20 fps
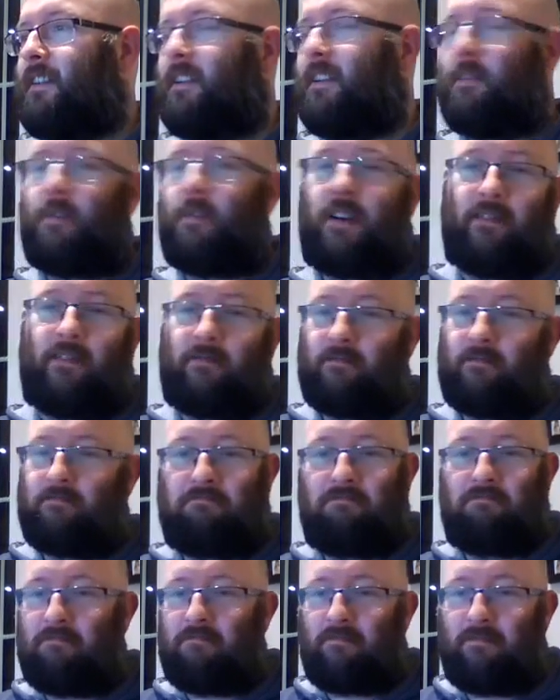Anyway,
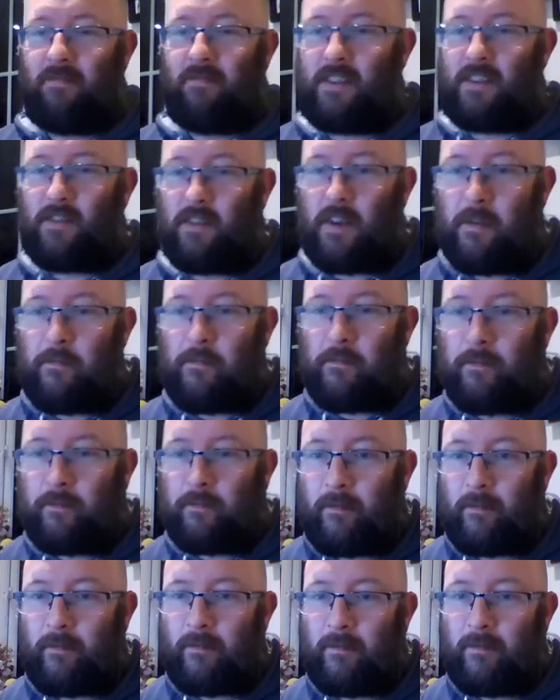that's fine.
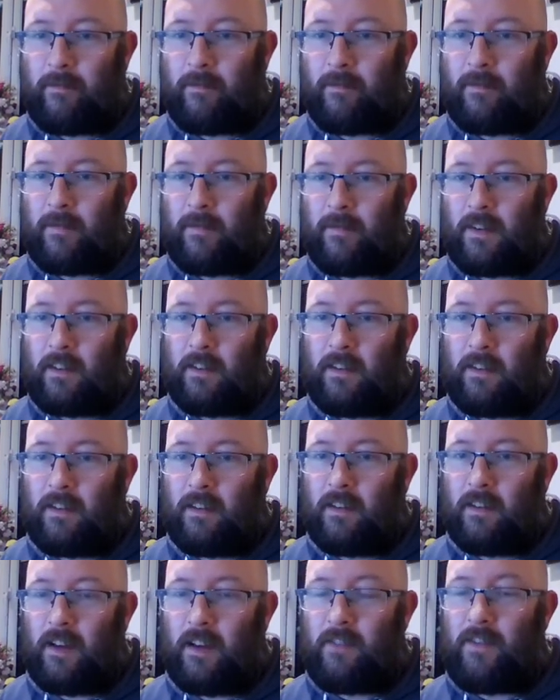
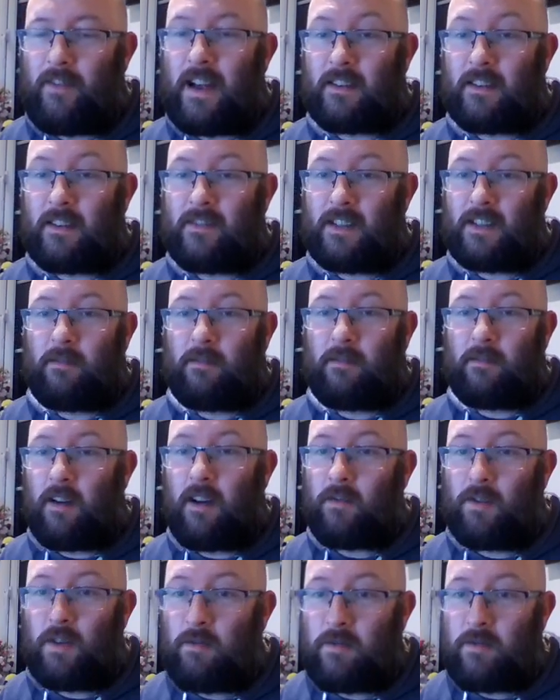In fact, I've seen them
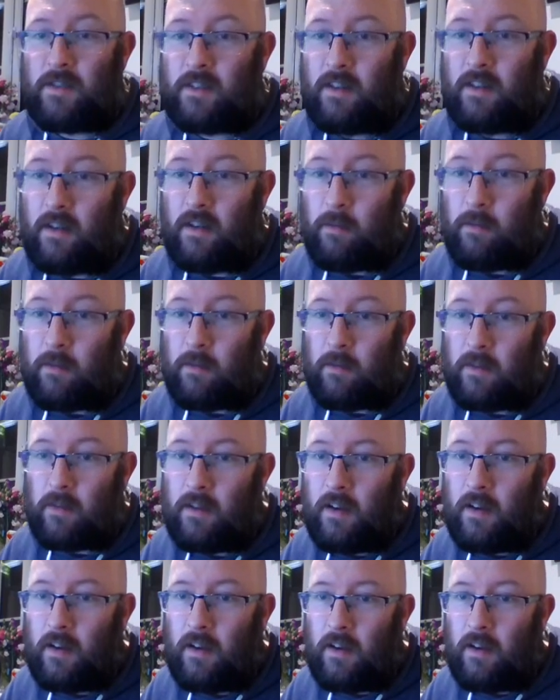live numerous times.
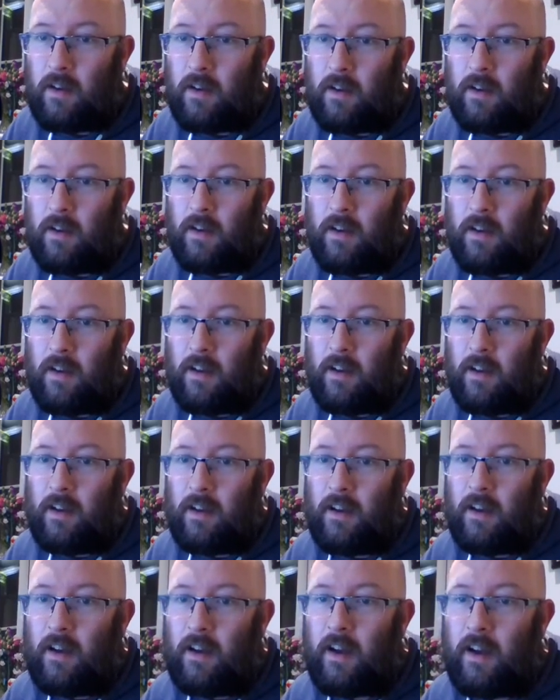
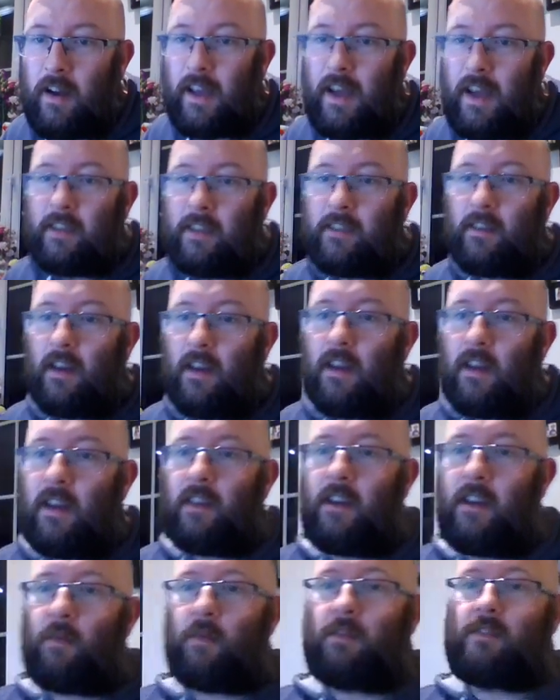Okay, so here
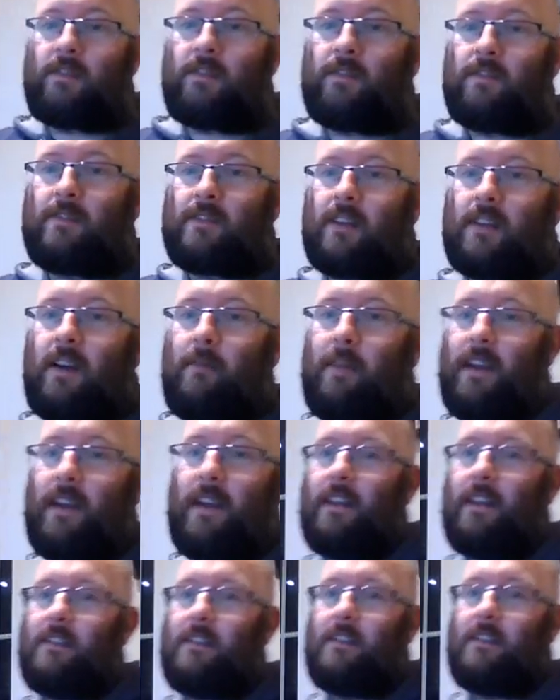we go with the scores coming
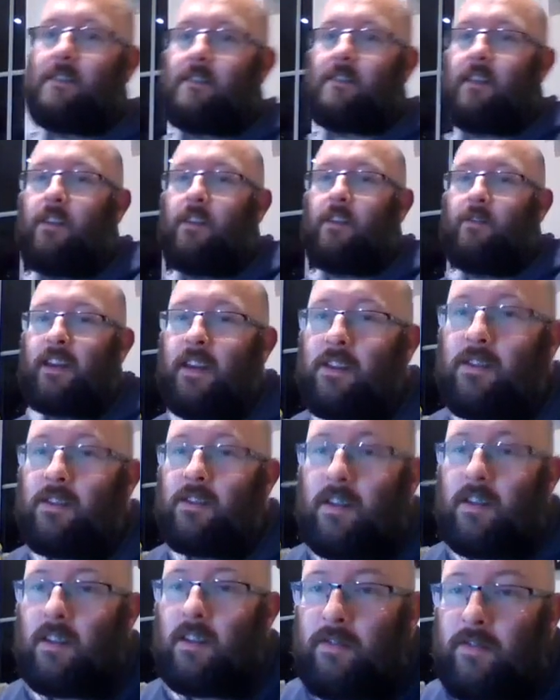in. So Vicky
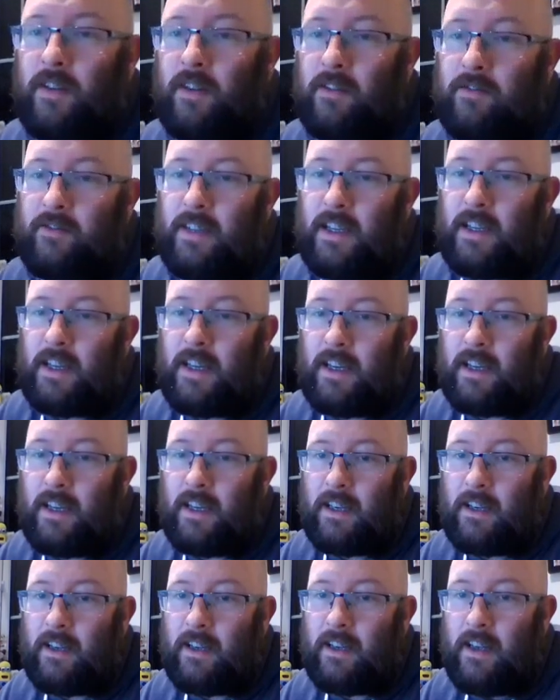got
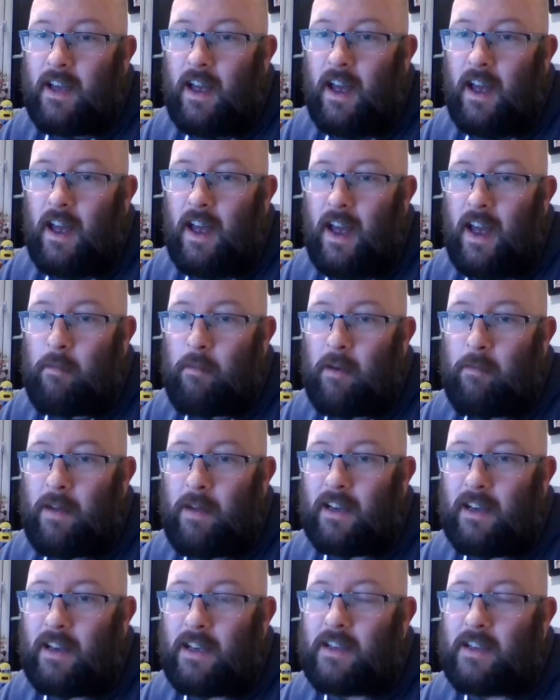15, Emma
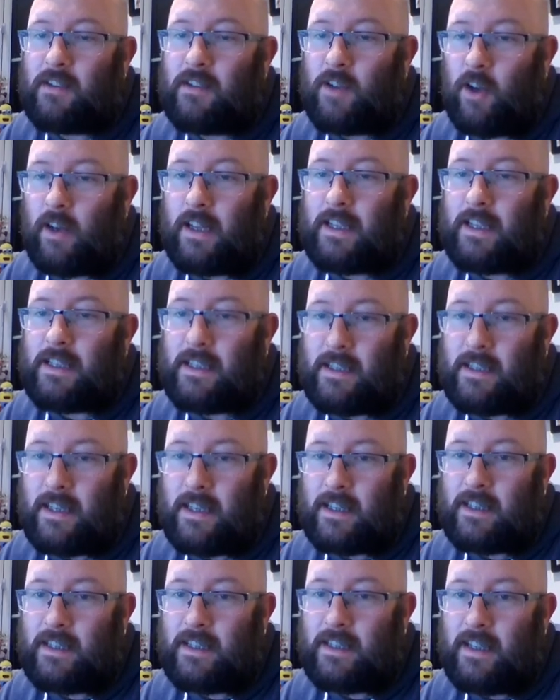Bentley solid
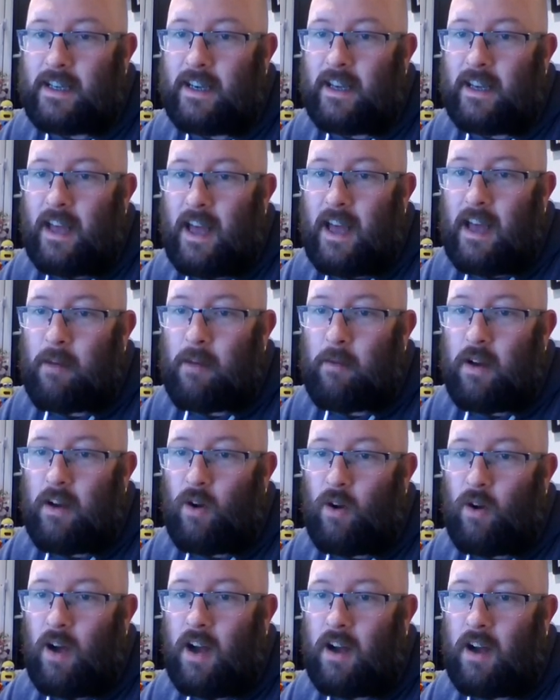16, Emma
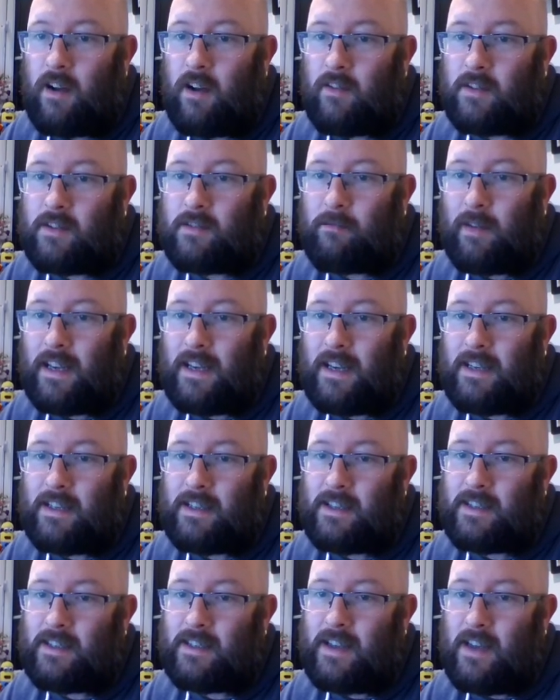O'Hara
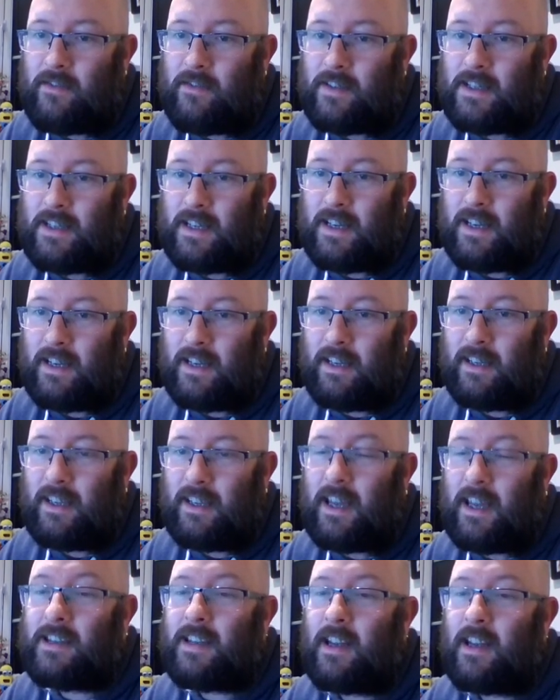splendid
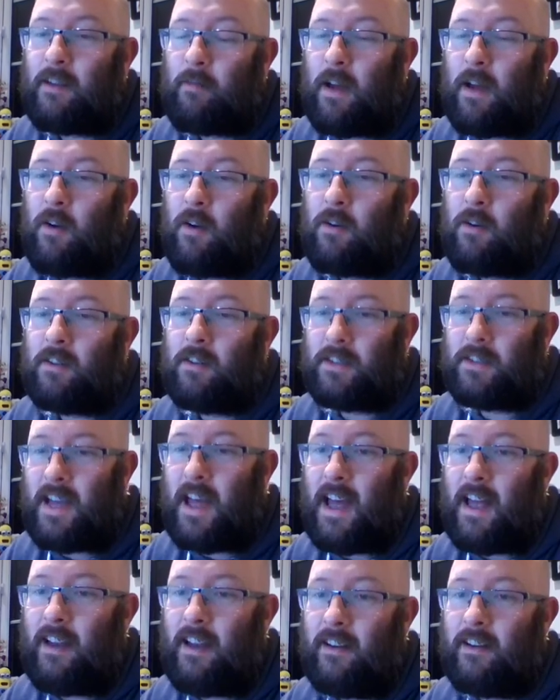17, Kings Hannibal
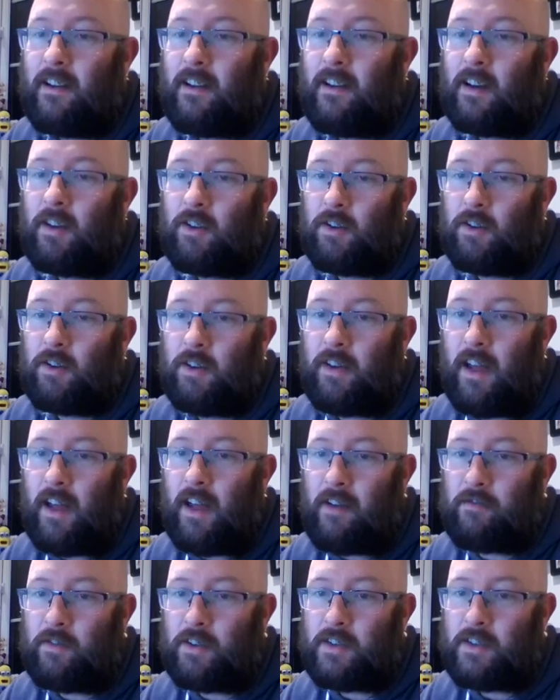got 10, good
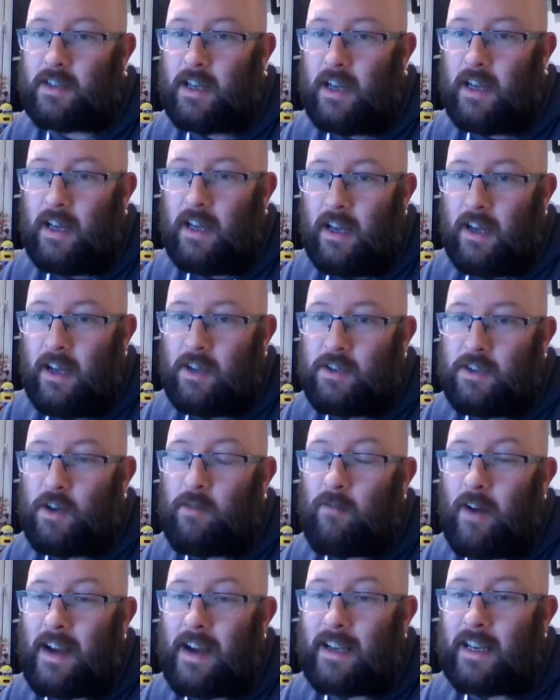effort.
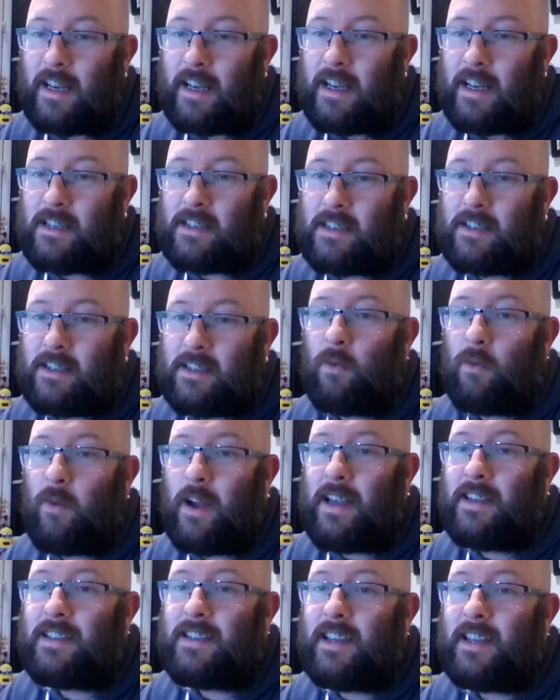Doom Radley's
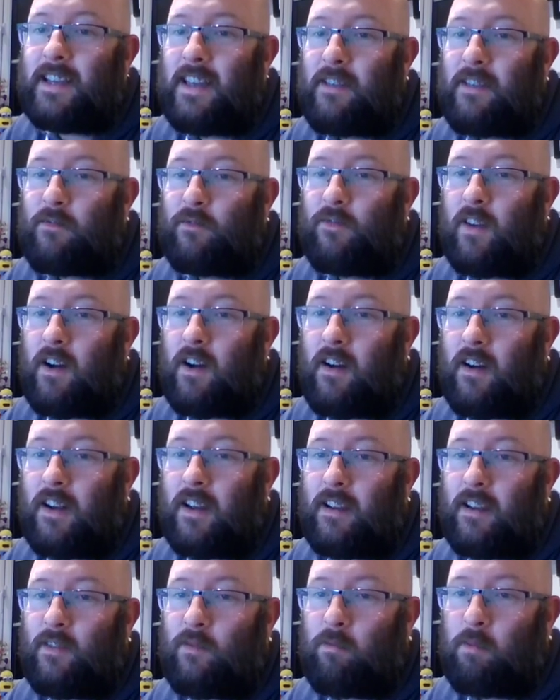
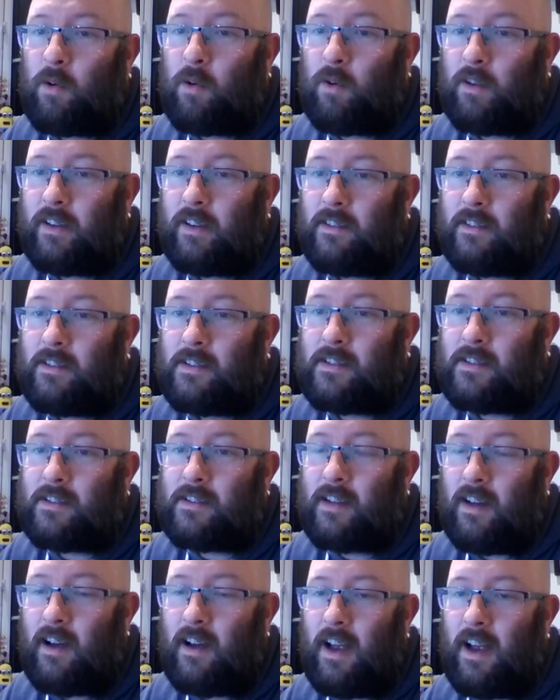25
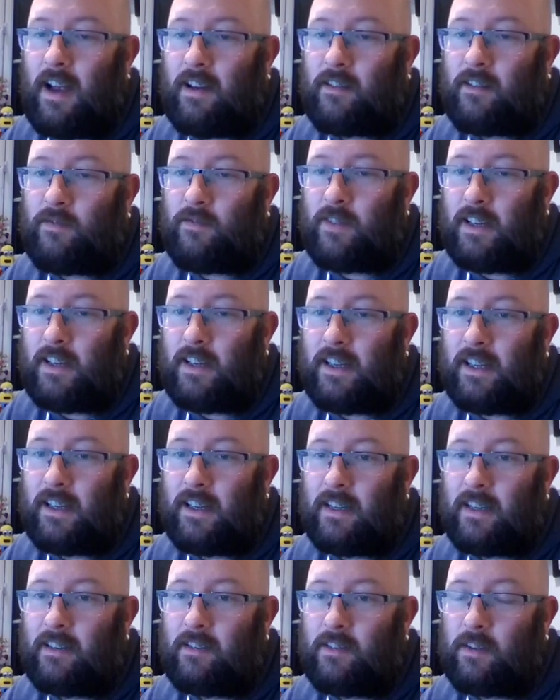points. I had a
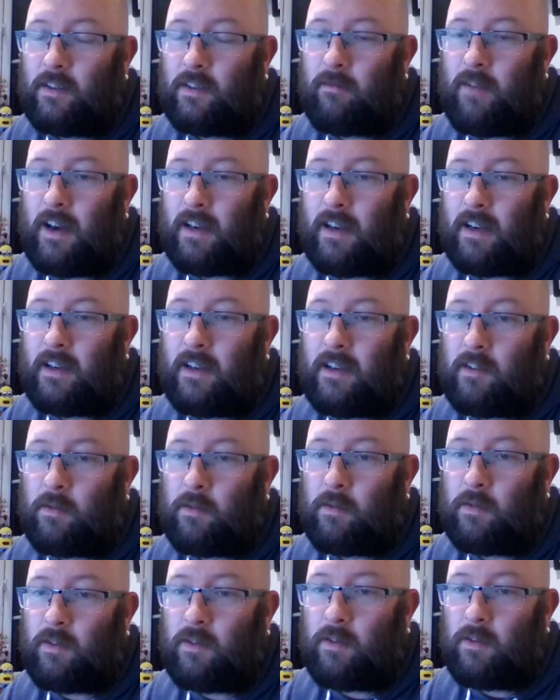feeling Doom
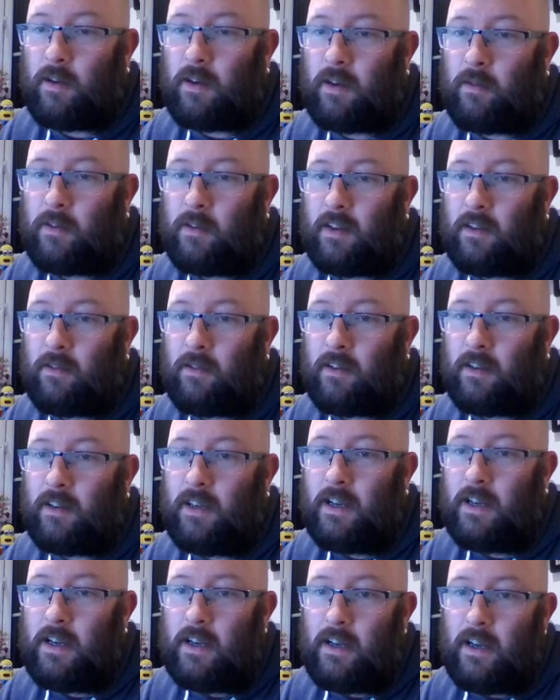Radley's would do well with that
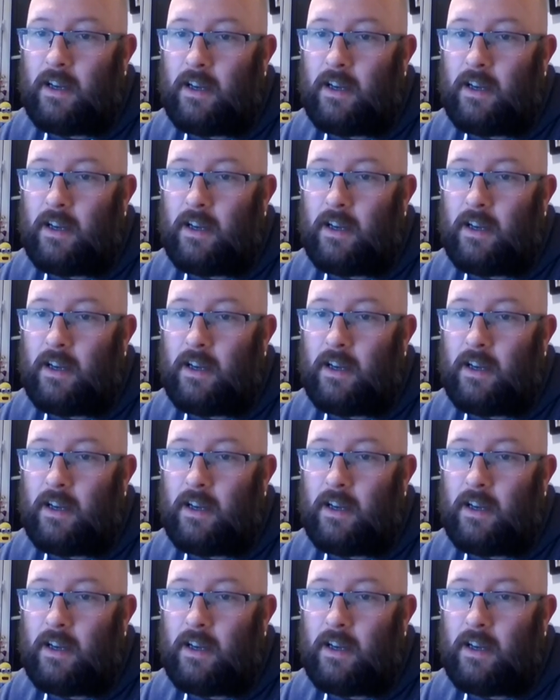one.